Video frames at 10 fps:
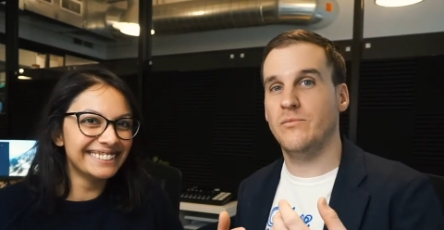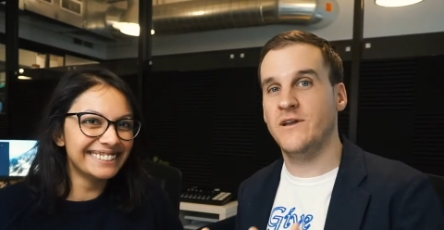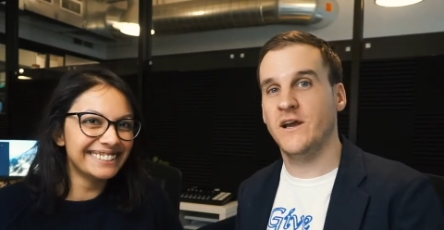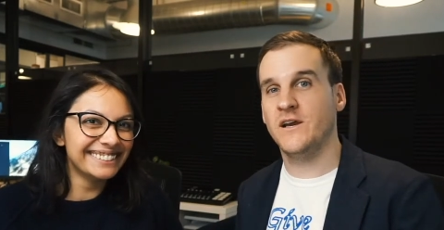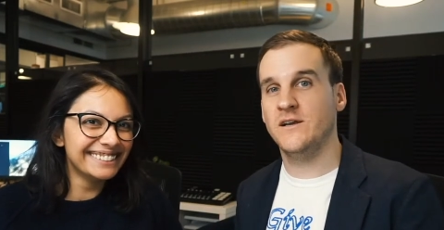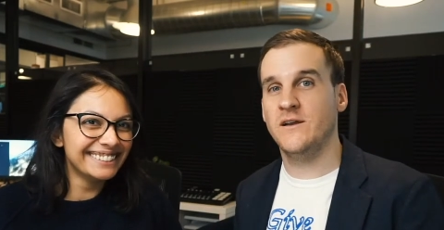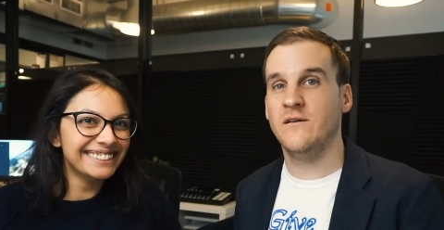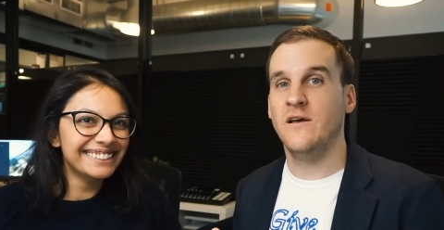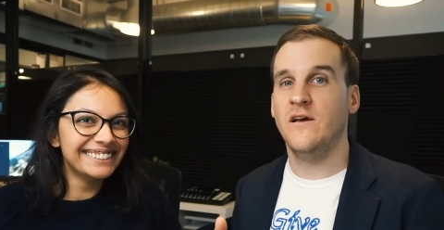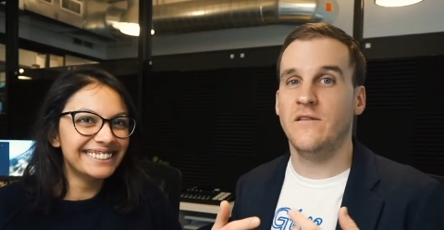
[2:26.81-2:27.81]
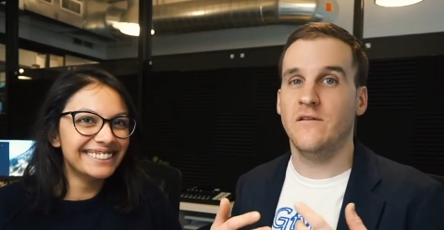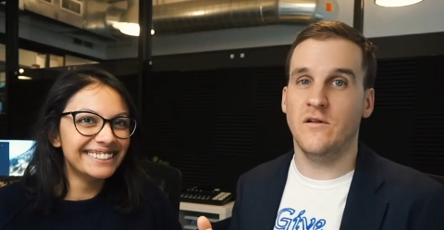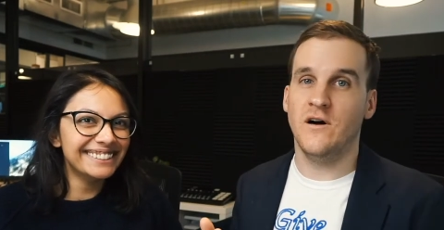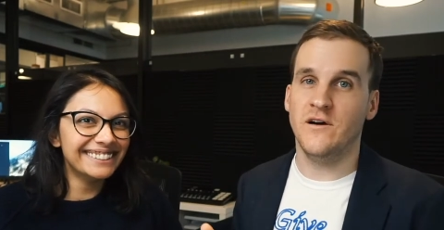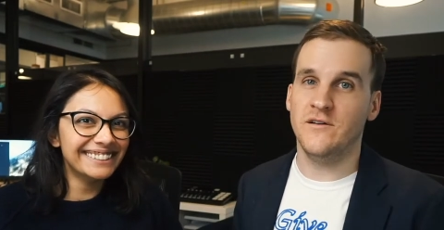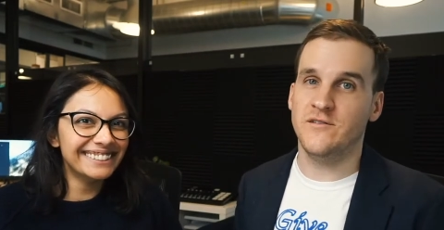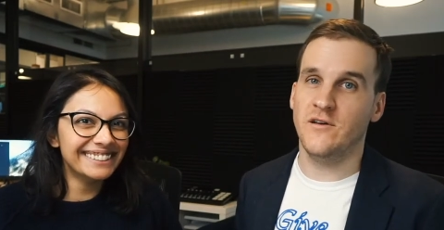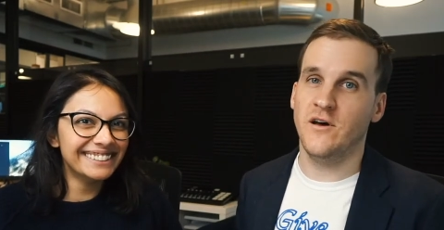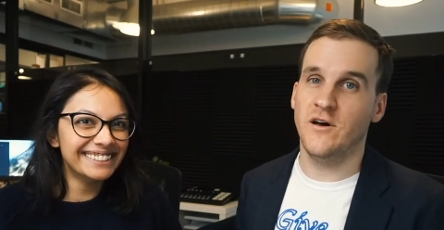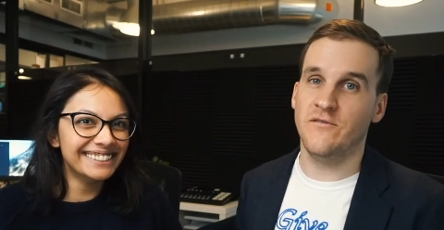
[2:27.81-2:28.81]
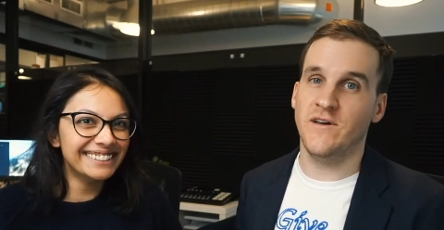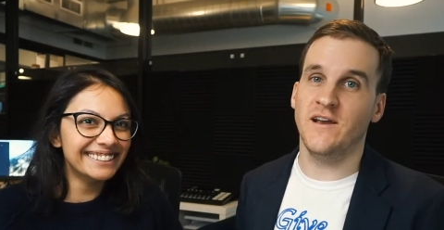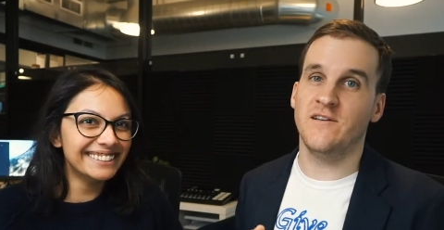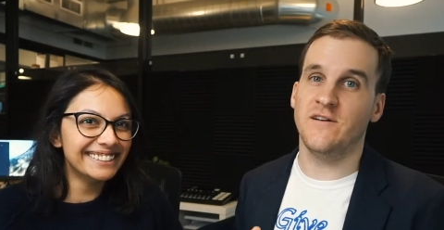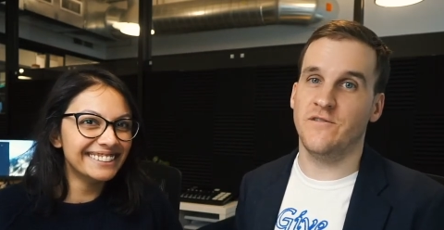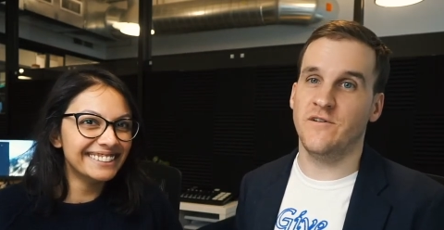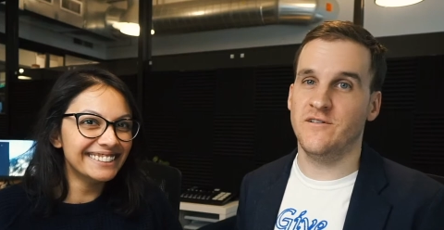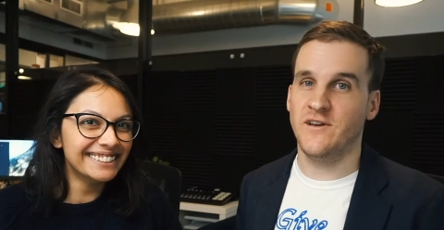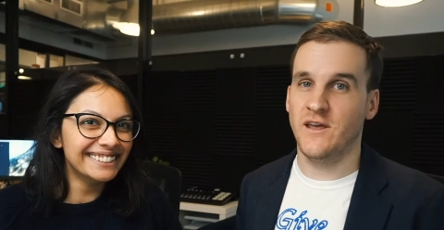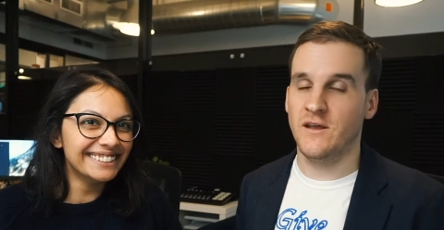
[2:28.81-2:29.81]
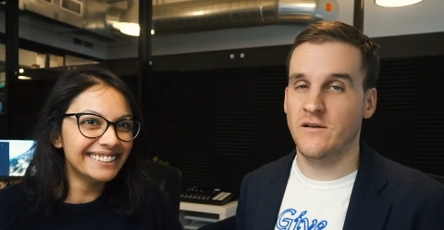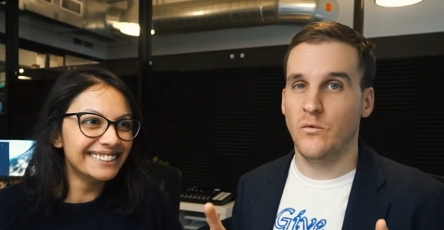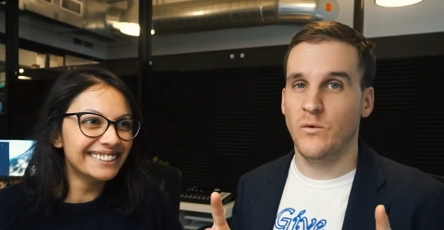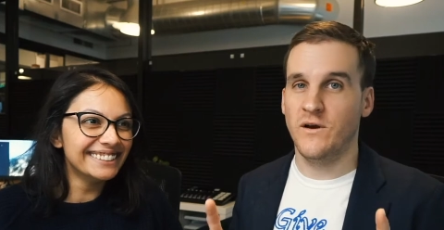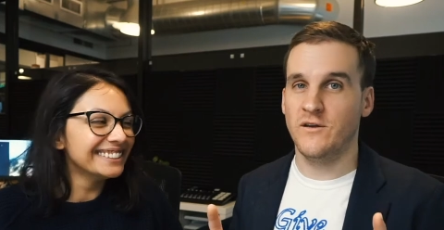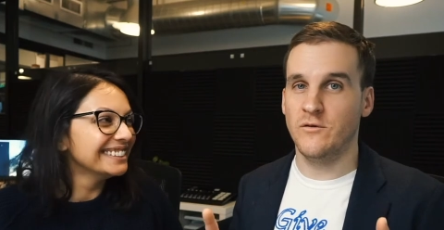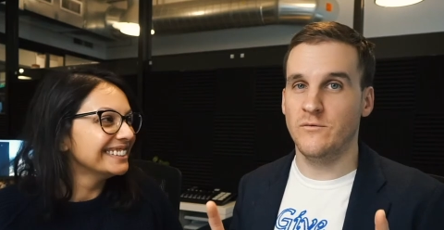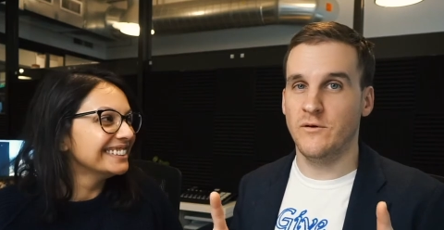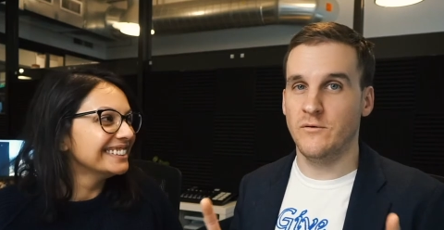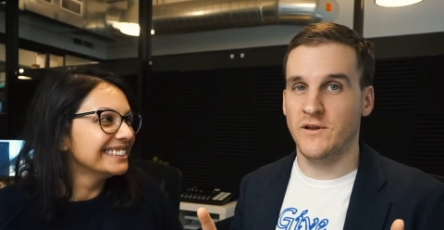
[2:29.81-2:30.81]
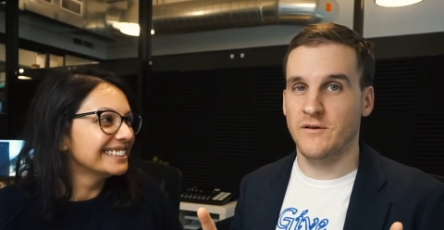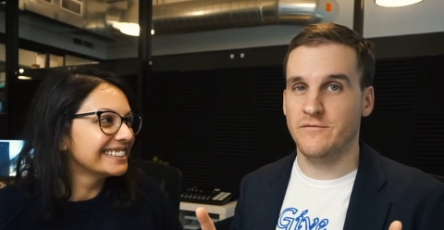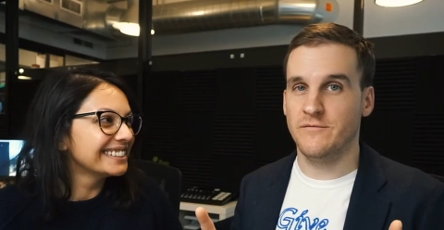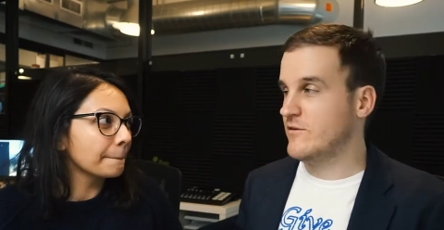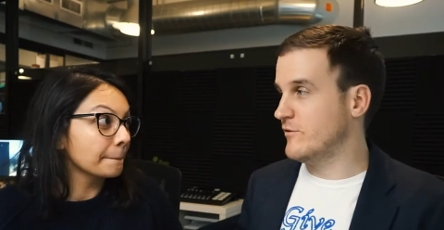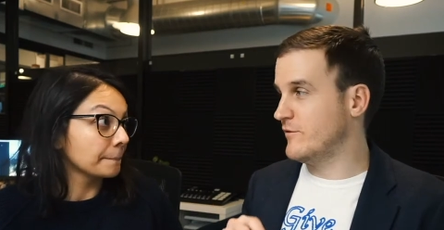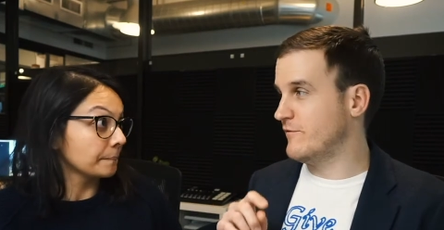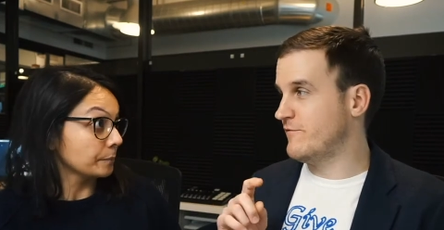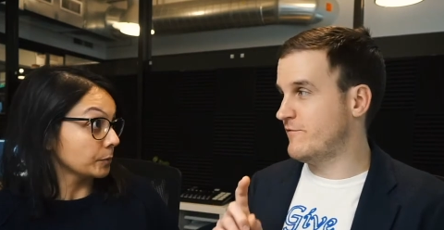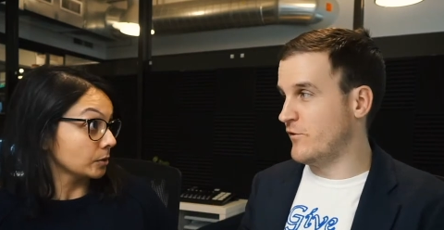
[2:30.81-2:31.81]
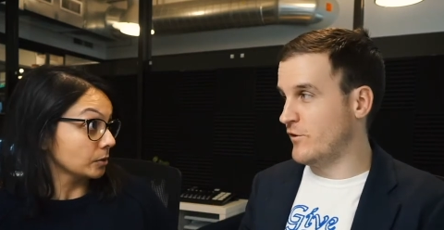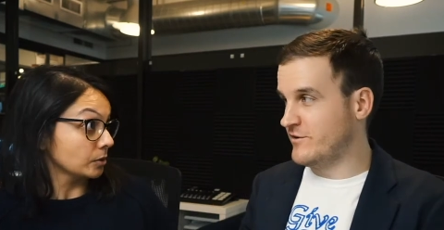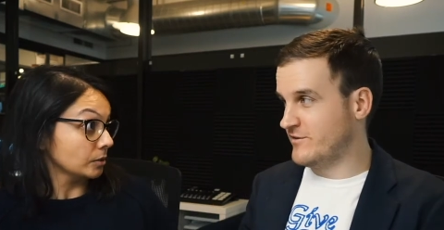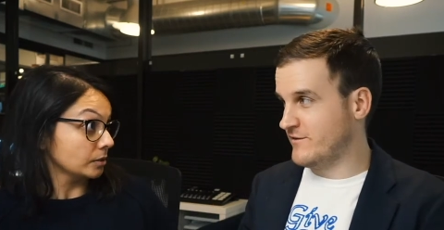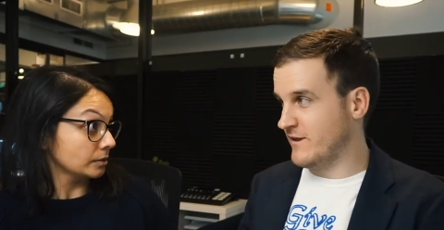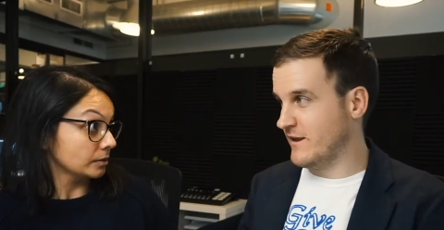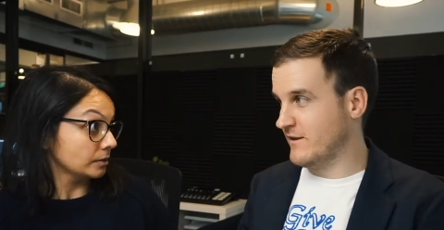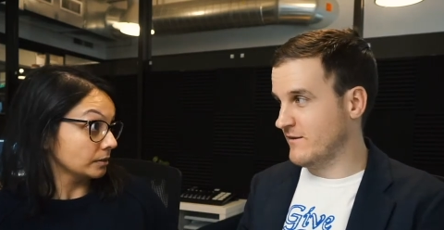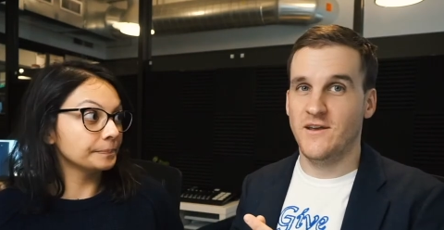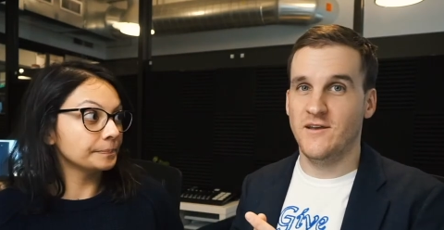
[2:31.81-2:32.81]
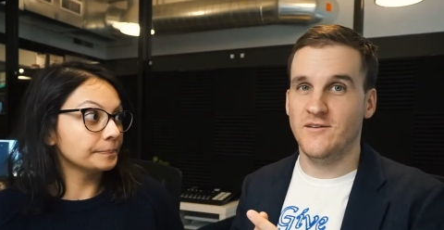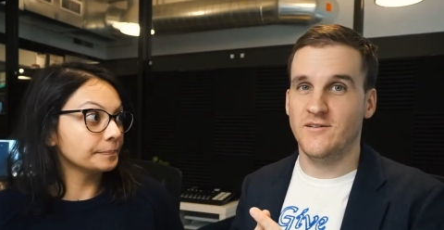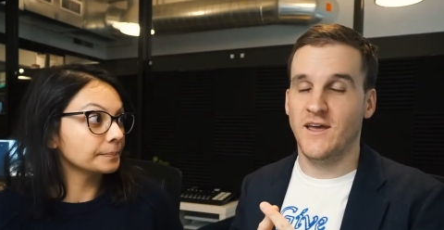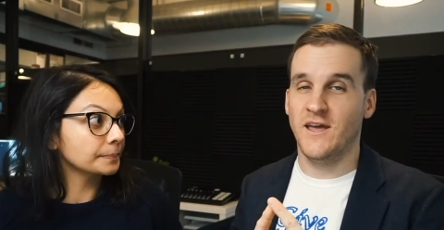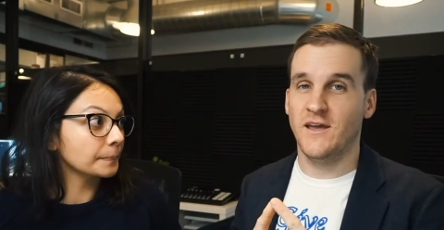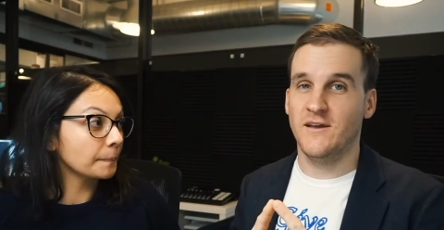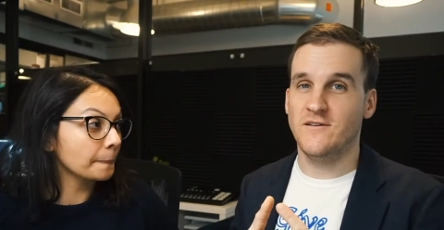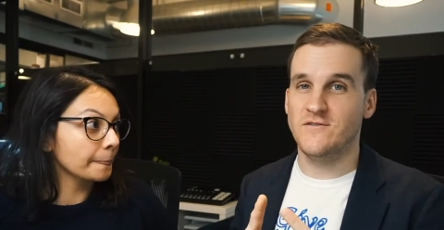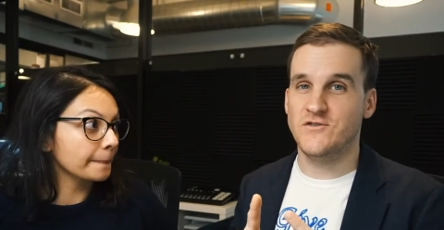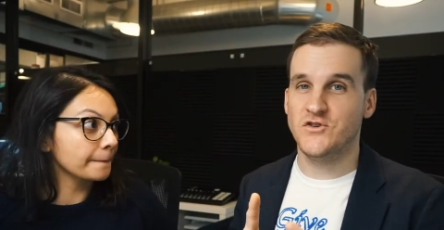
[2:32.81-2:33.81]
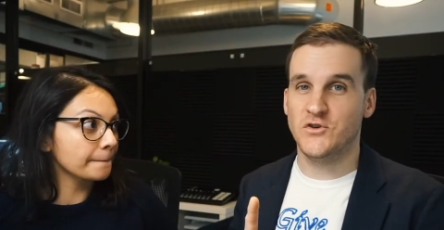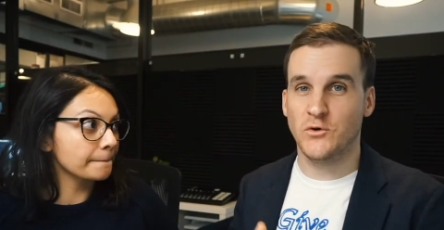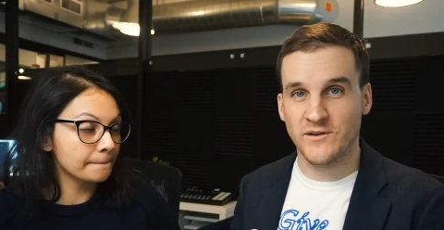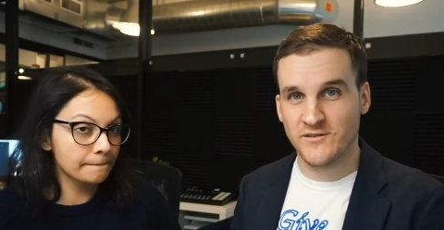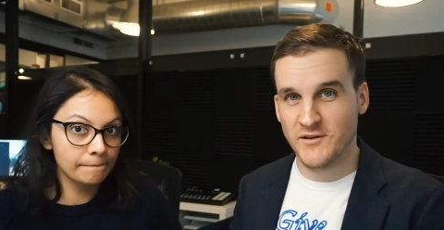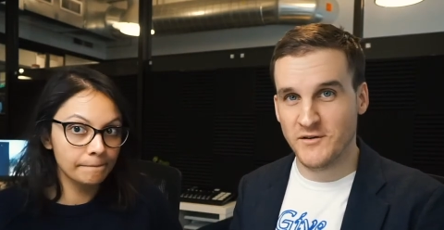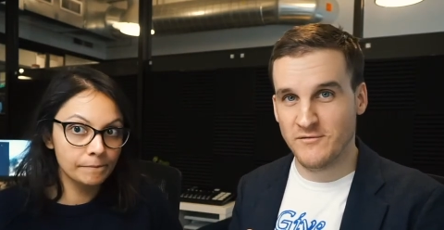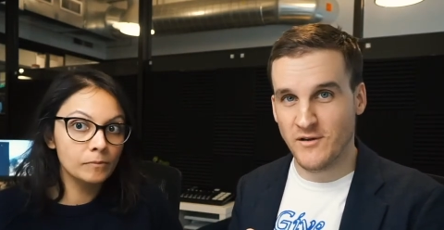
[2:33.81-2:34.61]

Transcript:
Speaker 1: protection, the laws of a different state where you don't live. So the first thing is a choice of